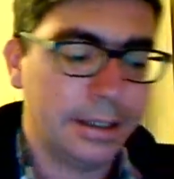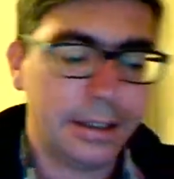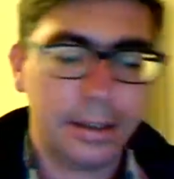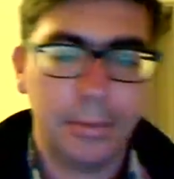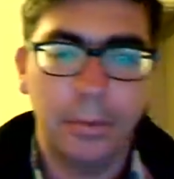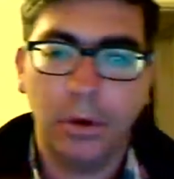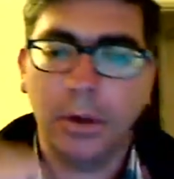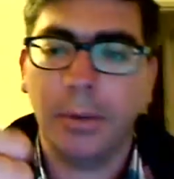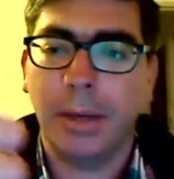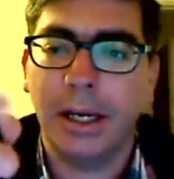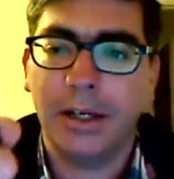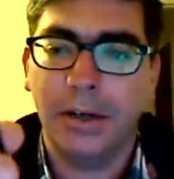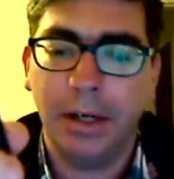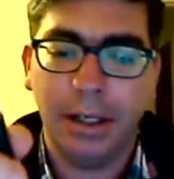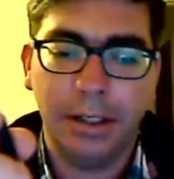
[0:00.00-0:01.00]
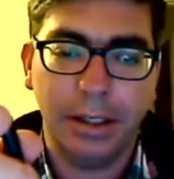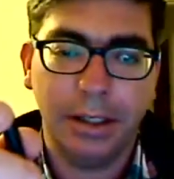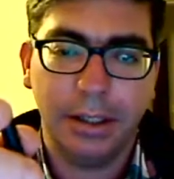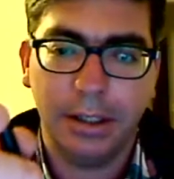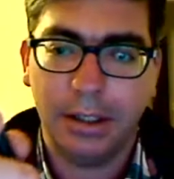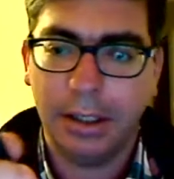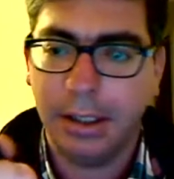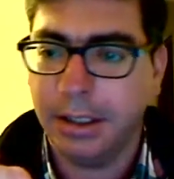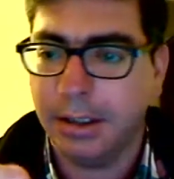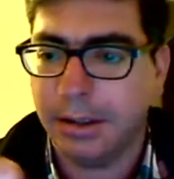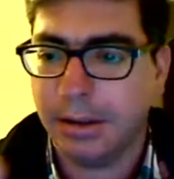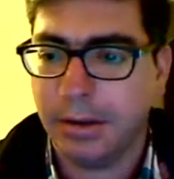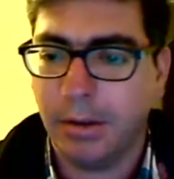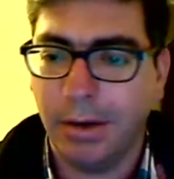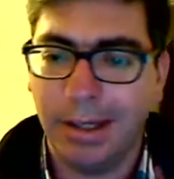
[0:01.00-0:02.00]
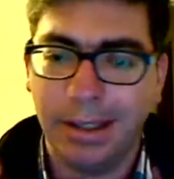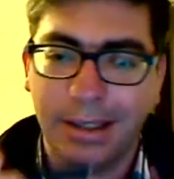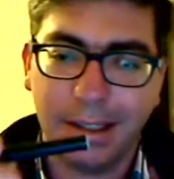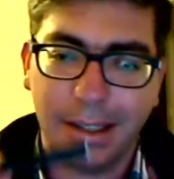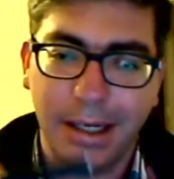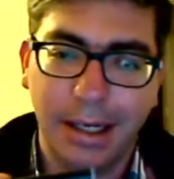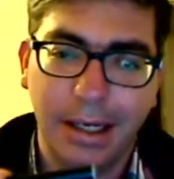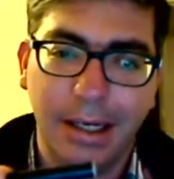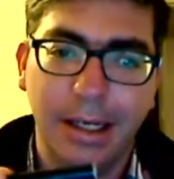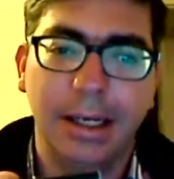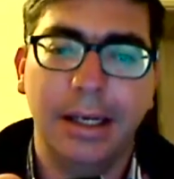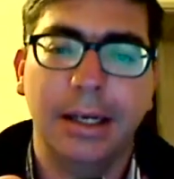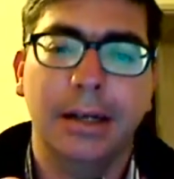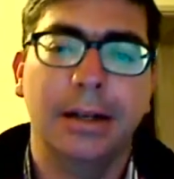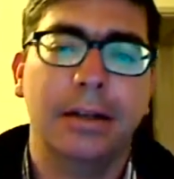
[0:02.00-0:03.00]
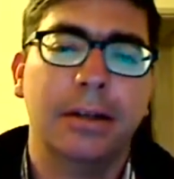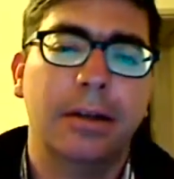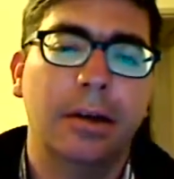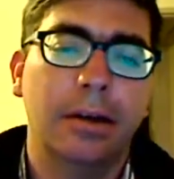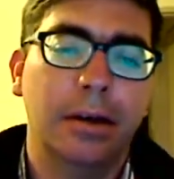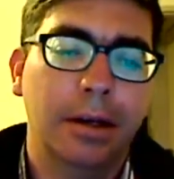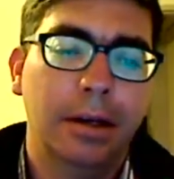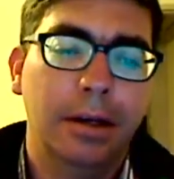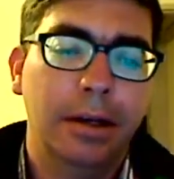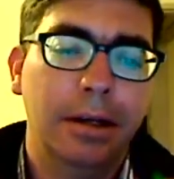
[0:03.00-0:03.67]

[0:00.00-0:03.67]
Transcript: small battery, as you can see, it's quite skinny, and it's got,